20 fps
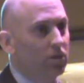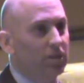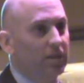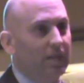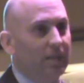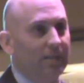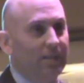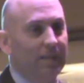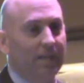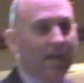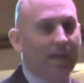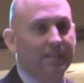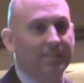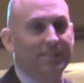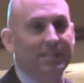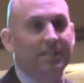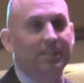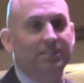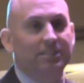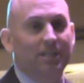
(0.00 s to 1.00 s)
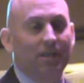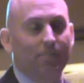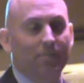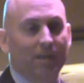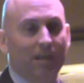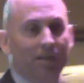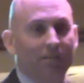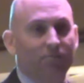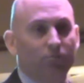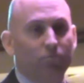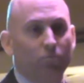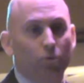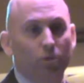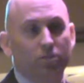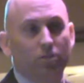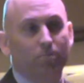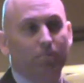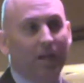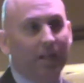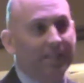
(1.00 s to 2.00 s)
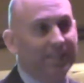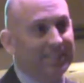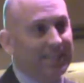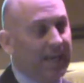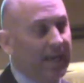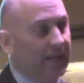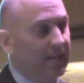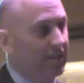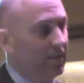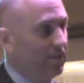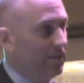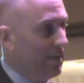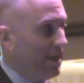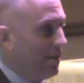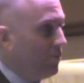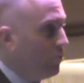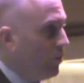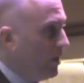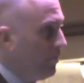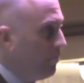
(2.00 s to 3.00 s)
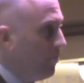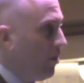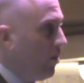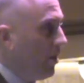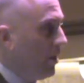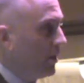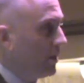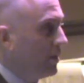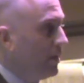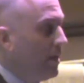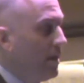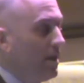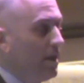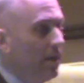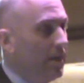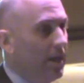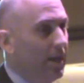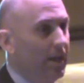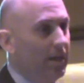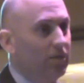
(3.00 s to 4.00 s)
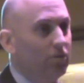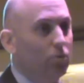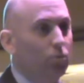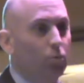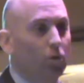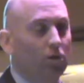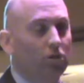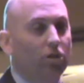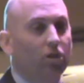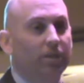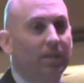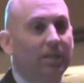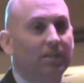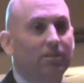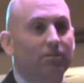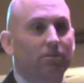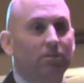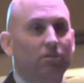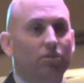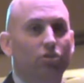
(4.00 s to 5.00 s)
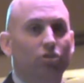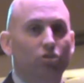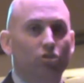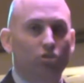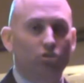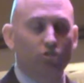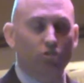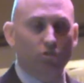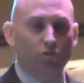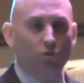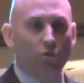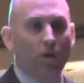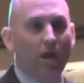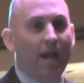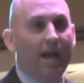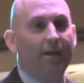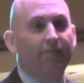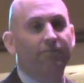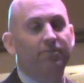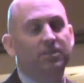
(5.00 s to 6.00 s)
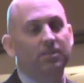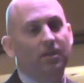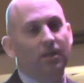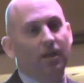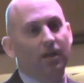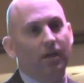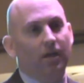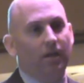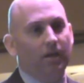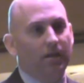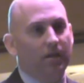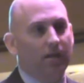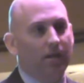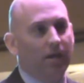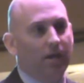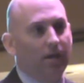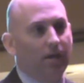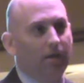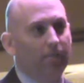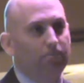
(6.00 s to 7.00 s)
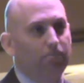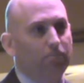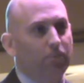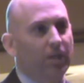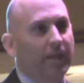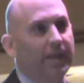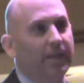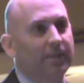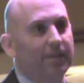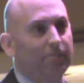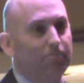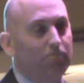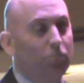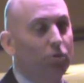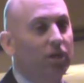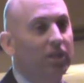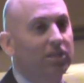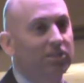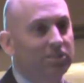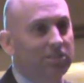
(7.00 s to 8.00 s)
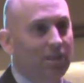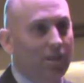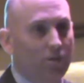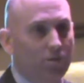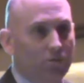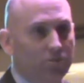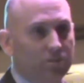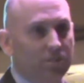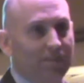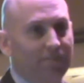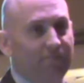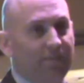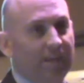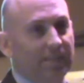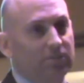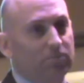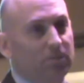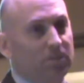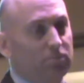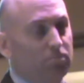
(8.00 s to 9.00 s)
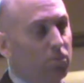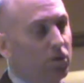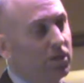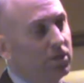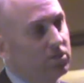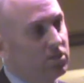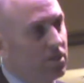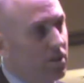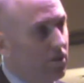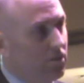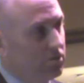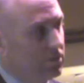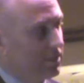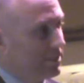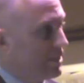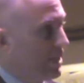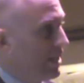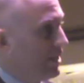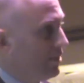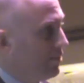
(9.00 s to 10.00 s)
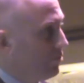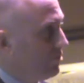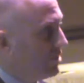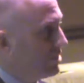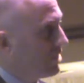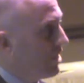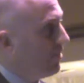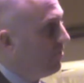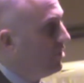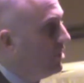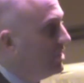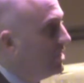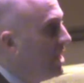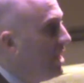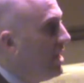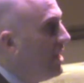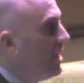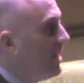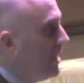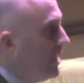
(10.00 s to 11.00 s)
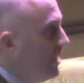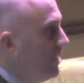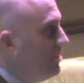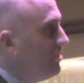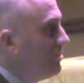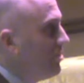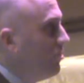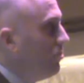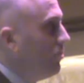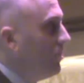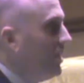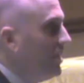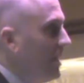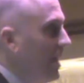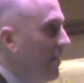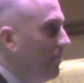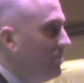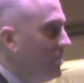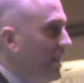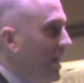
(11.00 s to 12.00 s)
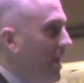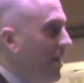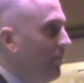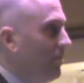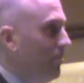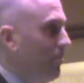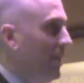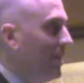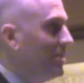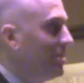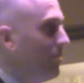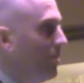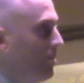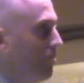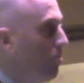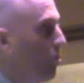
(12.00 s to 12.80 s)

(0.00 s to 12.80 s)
looking at the ideas coming out of Worcester Polytech and Gateway Park. And we're looking to craft a plan that brings those investments, brings those exciting new discoveries into the downtown and makes them an